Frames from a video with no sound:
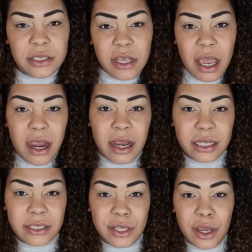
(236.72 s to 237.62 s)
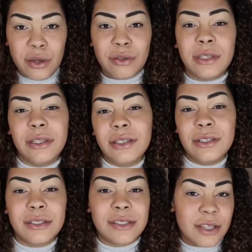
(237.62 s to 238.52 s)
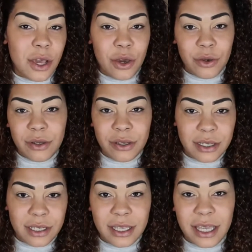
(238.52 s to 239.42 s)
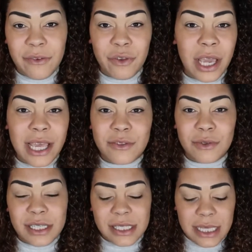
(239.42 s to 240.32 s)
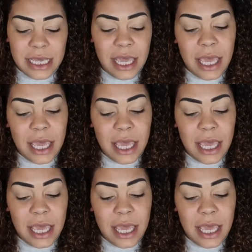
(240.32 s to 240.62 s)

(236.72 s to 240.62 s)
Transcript: dark toned look. So if you guys want to see